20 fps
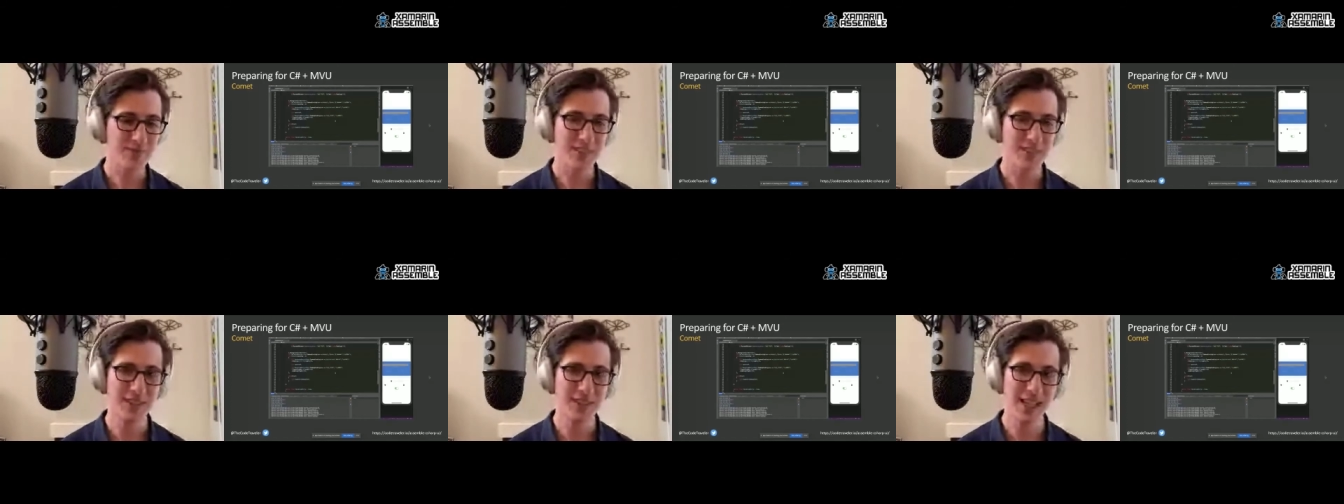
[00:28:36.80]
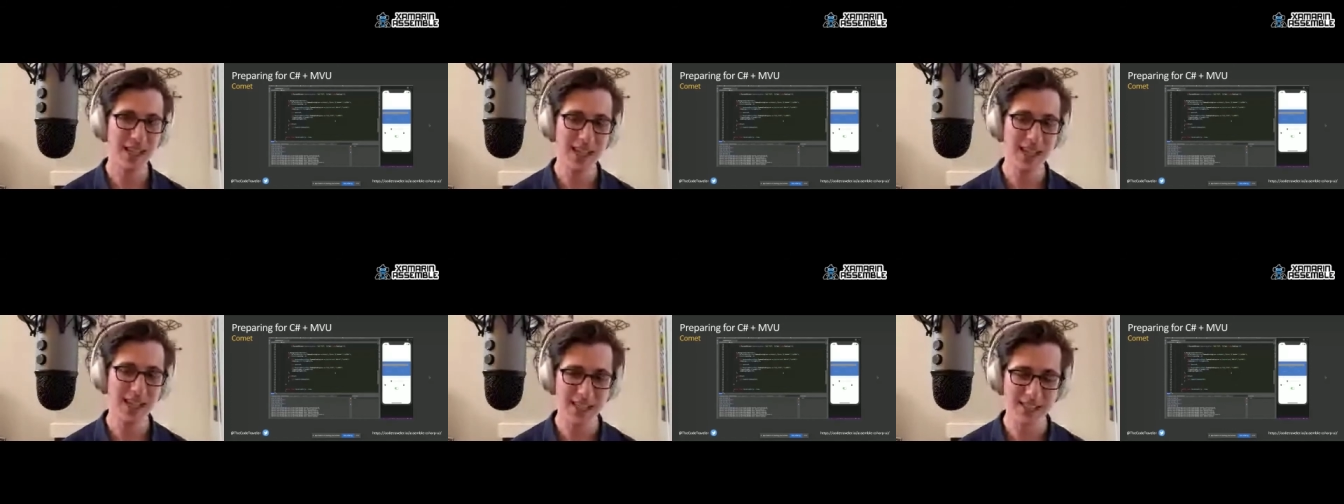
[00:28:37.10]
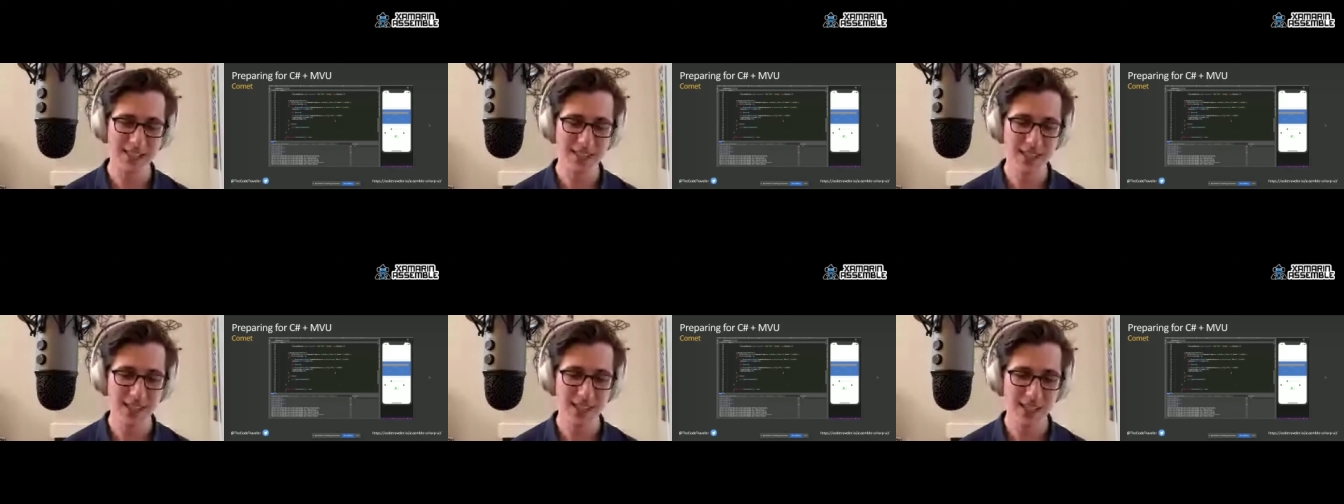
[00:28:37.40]

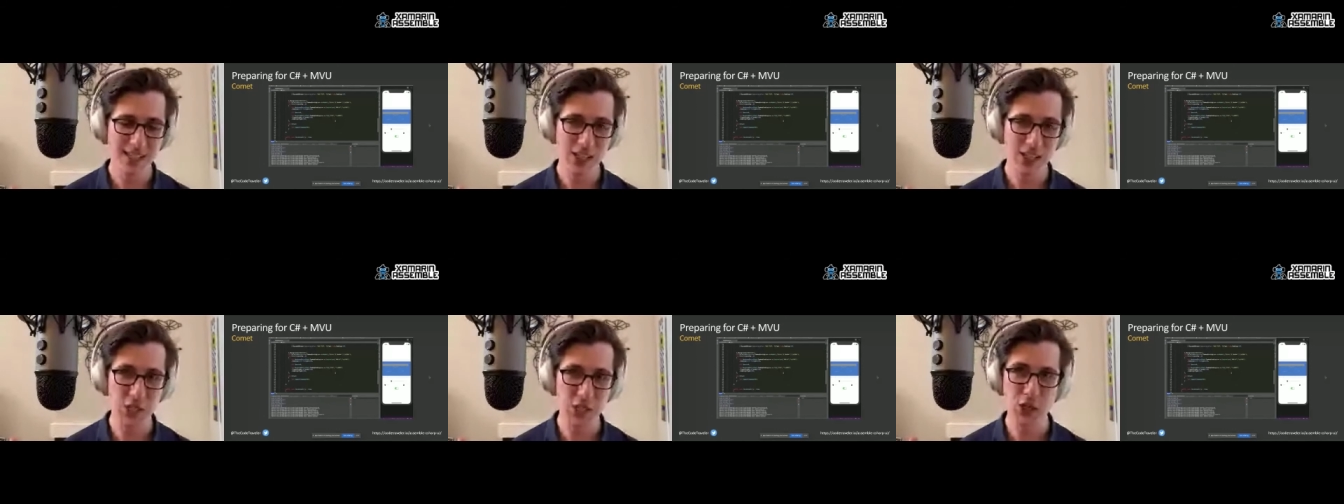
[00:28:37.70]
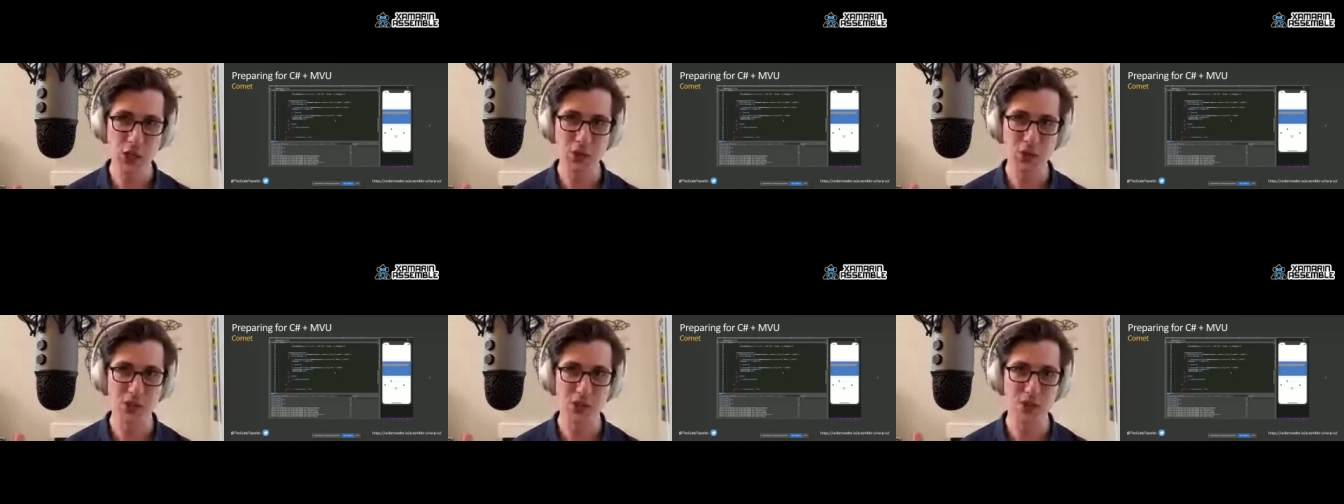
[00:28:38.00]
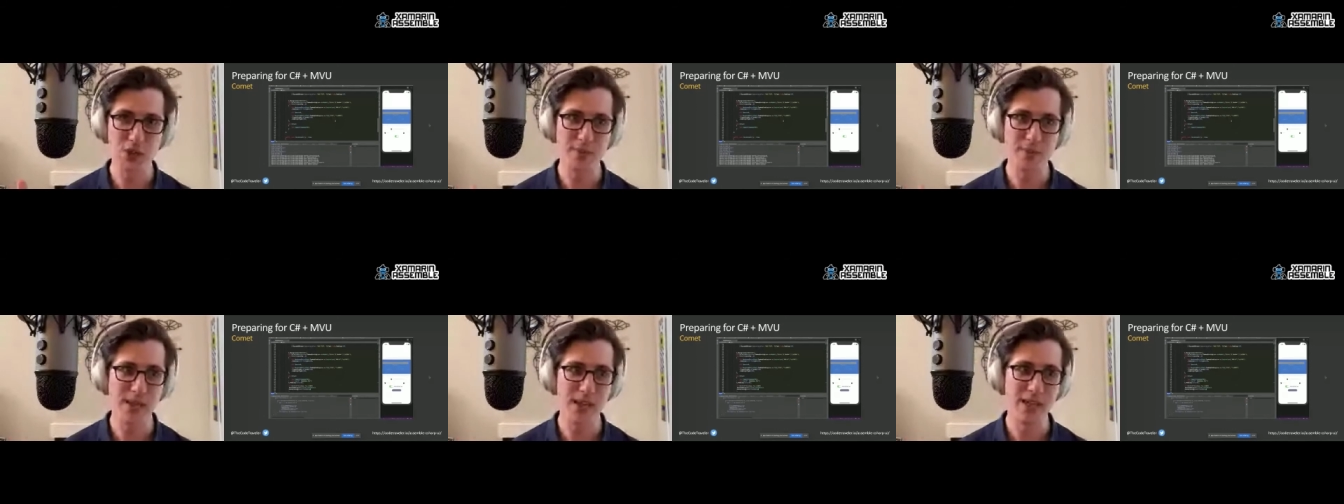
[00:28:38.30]
And he chose
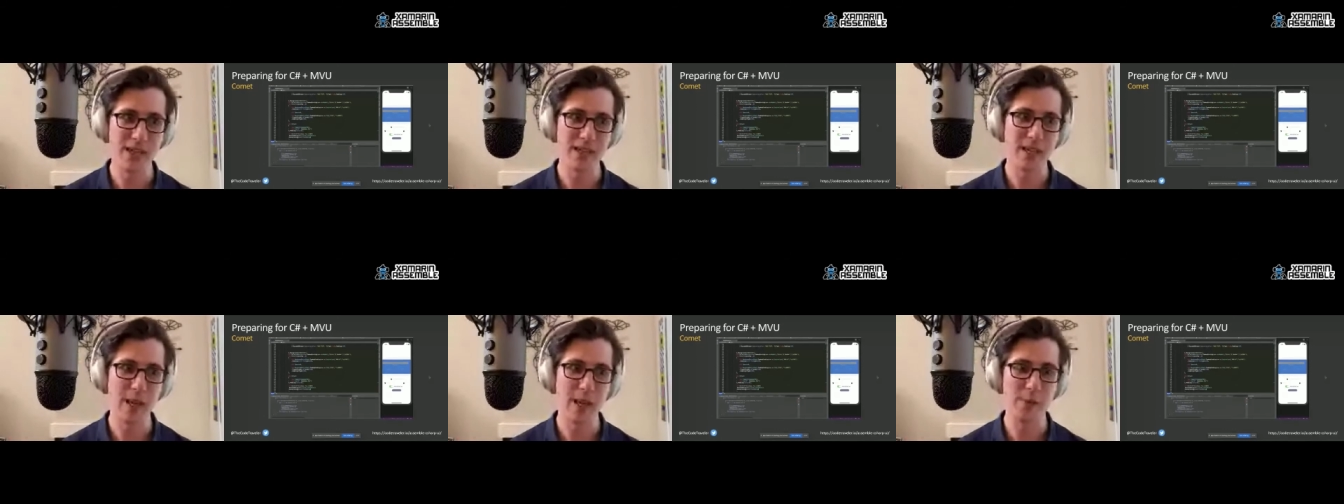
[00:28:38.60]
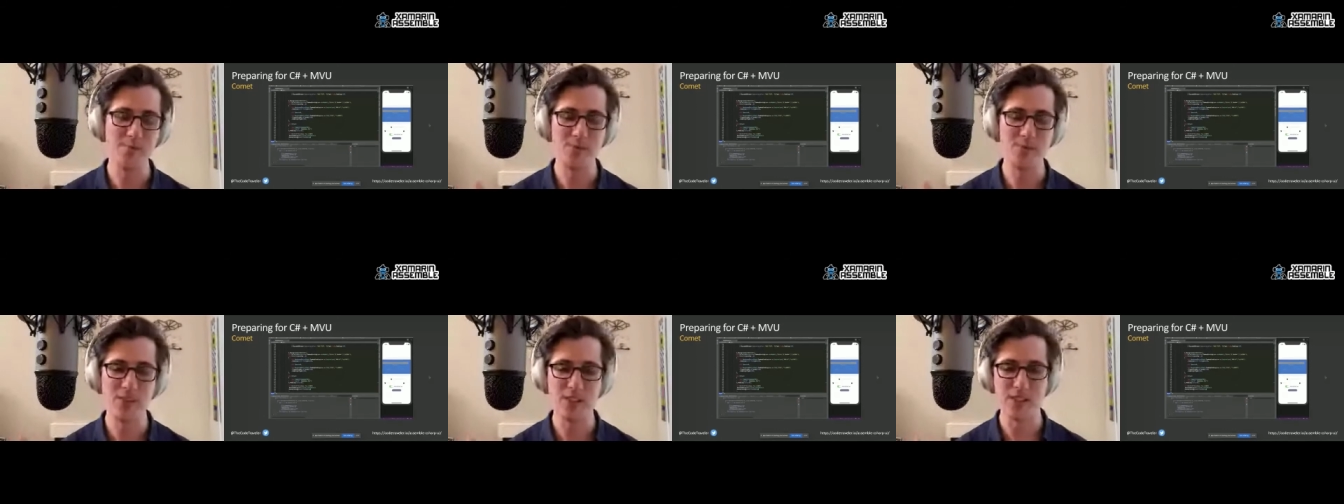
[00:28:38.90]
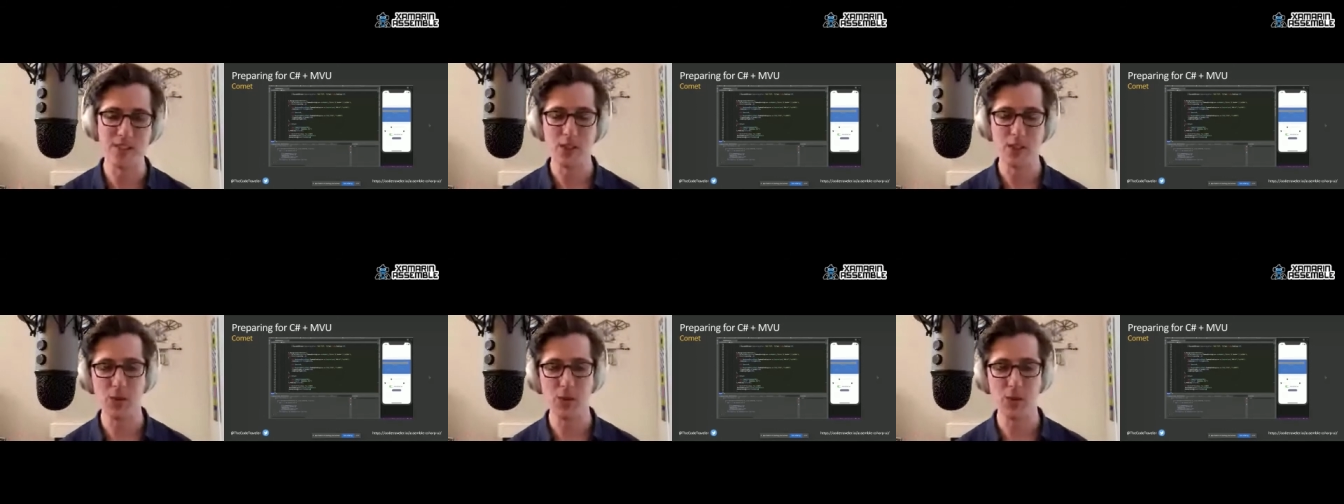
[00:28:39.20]
to make
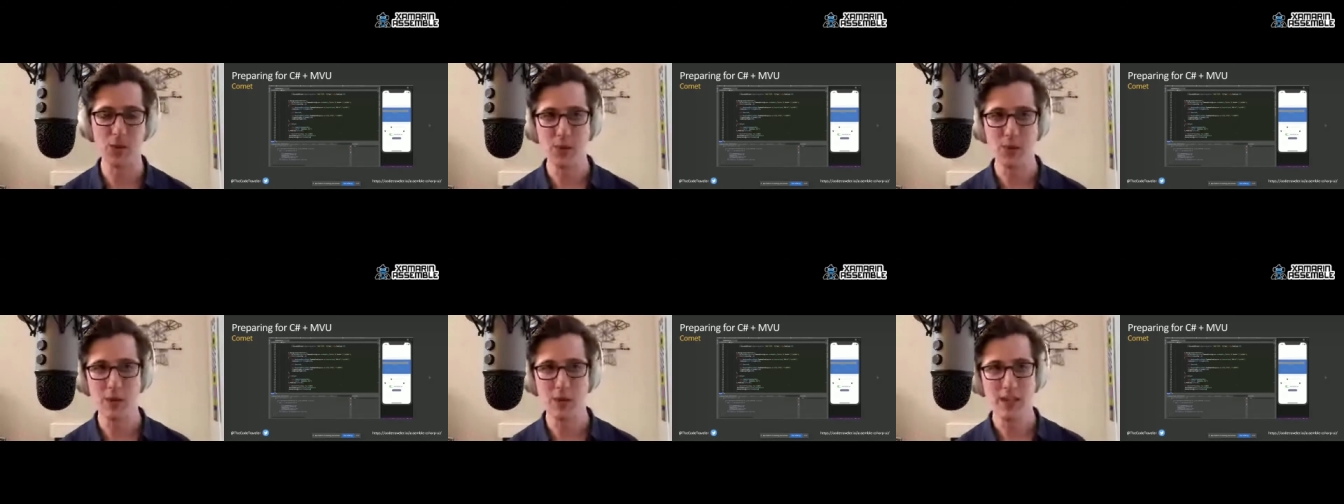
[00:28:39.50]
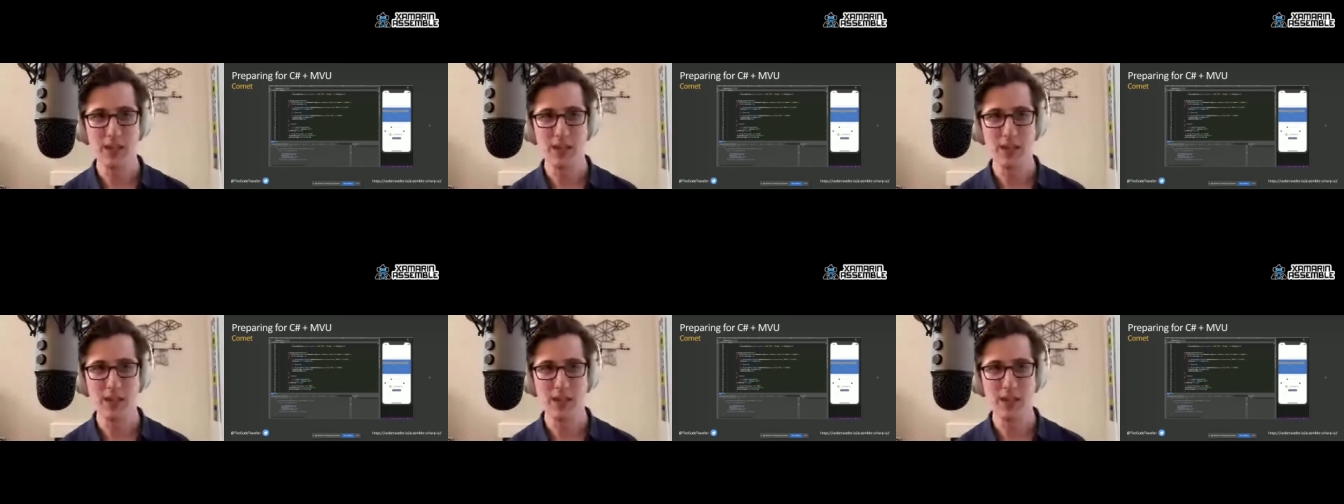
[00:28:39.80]
MVU